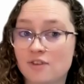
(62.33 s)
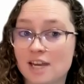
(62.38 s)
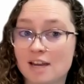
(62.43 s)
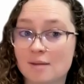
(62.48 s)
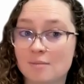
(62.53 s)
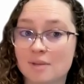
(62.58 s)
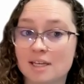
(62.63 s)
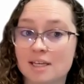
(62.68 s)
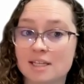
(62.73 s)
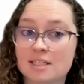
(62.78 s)

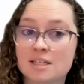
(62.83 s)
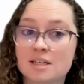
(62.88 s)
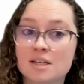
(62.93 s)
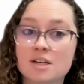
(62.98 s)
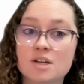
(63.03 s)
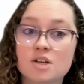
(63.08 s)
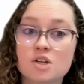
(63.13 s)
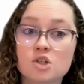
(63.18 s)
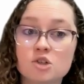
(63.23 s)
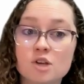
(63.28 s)
families.
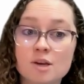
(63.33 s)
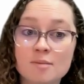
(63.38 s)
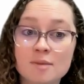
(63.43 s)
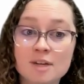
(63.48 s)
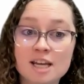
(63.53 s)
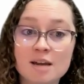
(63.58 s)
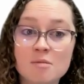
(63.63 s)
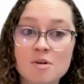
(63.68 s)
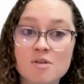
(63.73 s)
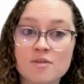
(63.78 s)
So I'm
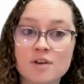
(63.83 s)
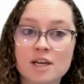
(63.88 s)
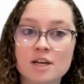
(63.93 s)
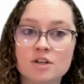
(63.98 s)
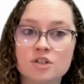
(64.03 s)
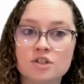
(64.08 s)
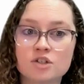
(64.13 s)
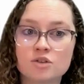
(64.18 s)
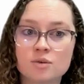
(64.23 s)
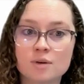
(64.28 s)
going to come over
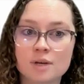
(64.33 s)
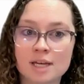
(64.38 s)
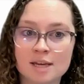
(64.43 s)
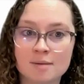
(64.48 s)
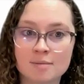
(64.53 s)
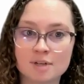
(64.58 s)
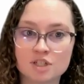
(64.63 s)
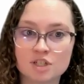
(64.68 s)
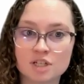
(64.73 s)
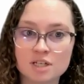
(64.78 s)
here to
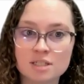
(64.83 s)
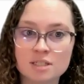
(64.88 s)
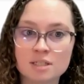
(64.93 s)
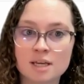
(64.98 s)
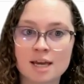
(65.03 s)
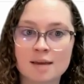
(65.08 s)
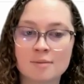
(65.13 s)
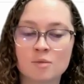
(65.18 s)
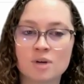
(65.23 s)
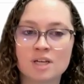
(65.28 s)

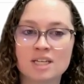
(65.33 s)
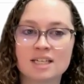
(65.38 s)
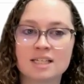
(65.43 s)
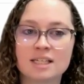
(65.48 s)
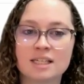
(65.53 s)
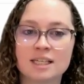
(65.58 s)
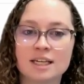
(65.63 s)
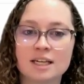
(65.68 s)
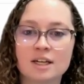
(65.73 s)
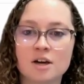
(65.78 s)
images. I'm going to
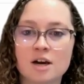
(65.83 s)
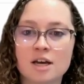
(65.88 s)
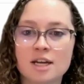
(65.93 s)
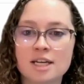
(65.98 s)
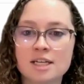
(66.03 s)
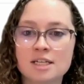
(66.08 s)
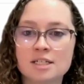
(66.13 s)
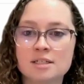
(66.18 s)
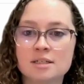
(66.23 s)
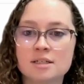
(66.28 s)
click on
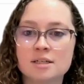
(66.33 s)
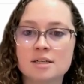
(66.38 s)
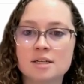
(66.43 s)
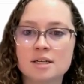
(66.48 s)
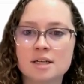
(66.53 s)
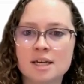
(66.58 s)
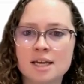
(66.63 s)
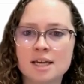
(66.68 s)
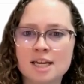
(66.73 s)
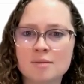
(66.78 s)
it
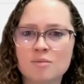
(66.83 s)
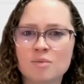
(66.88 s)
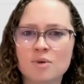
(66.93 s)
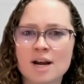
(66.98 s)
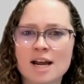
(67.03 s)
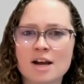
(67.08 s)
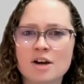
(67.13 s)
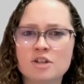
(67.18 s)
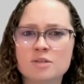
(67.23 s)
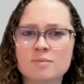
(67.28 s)
and
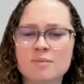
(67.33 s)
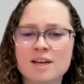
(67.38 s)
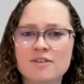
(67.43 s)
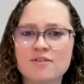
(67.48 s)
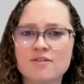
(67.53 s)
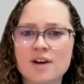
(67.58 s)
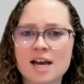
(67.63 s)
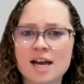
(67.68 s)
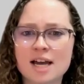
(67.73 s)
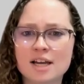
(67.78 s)
browse
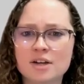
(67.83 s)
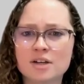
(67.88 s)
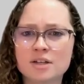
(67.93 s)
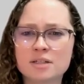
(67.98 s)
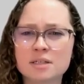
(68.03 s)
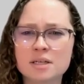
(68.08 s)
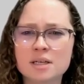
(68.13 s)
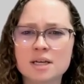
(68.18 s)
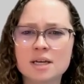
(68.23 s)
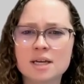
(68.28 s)
my
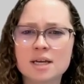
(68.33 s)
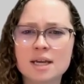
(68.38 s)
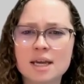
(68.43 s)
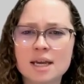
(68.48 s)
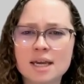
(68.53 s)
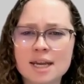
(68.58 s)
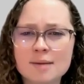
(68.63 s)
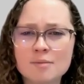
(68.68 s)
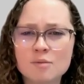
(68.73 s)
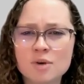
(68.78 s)
files.
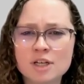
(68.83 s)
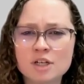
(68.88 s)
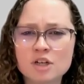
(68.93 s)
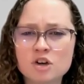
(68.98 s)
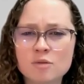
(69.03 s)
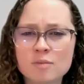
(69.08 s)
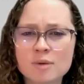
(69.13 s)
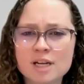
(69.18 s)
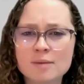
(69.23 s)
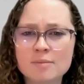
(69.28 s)
And I'm going
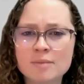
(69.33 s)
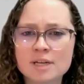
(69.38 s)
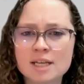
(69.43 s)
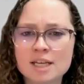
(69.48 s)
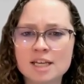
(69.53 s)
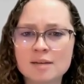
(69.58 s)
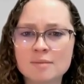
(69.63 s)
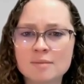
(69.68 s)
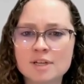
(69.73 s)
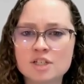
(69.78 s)
to open up an
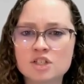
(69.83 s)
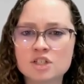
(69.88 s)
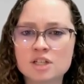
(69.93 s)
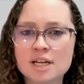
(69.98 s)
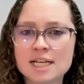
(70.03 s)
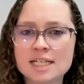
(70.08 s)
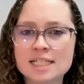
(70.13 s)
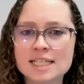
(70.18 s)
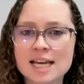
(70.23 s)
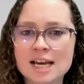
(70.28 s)
image
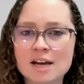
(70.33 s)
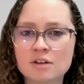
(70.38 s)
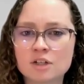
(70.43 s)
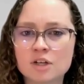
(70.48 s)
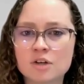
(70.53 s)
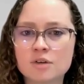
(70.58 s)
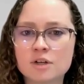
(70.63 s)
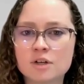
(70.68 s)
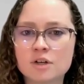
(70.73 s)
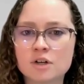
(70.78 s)
that I
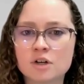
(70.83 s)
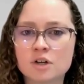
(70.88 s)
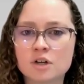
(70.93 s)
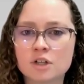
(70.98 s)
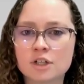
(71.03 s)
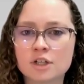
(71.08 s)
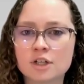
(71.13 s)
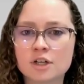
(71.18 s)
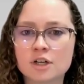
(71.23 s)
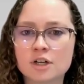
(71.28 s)
downloaded
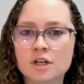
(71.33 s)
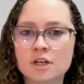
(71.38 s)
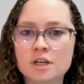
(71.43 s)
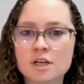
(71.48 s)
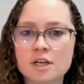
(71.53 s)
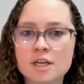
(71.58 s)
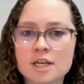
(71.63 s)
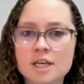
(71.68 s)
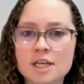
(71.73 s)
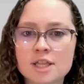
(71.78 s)
earlier
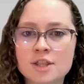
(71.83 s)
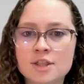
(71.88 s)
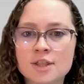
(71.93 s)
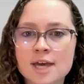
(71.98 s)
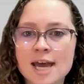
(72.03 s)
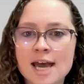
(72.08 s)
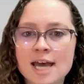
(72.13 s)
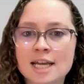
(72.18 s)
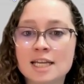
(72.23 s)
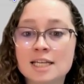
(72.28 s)

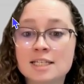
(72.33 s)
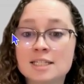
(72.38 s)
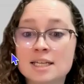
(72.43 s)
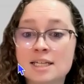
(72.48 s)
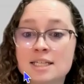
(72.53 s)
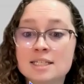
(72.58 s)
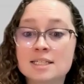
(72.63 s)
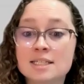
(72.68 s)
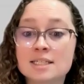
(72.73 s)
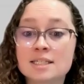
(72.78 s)
that is
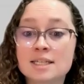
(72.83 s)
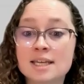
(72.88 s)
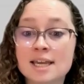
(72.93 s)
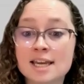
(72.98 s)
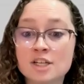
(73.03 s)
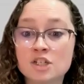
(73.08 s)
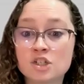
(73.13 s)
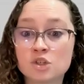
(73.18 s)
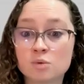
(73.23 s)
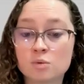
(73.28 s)
a
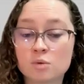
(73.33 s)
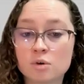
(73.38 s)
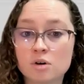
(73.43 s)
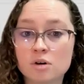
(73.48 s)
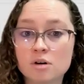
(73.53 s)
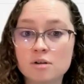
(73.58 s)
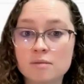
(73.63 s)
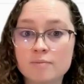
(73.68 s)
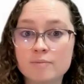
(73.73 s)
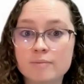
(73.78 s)

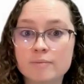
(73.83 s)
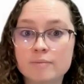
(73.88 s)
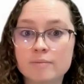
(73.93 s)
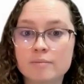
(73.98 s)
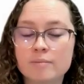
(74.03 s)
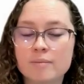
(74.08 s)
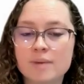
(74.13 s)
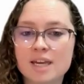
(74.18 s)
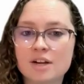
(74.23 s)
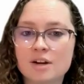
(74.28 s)
schedule
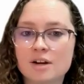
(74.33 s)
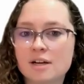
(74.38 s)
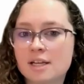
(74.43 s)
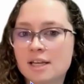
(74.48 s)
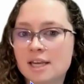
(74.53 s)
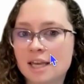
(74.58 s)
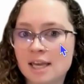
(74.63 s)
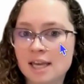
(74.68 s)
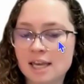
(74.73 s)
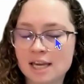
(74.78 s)
made
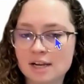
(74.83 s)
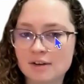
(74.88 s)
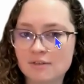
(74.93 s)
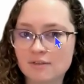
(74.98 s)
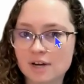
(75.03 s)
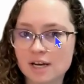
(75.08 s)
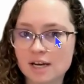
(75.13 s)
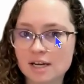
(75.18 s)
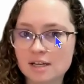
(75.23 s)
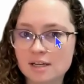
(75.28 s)
on
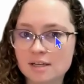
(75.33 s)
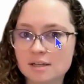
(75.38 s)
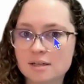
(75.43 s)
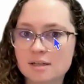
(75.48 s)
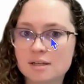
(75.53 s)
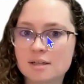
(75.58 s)
Canva,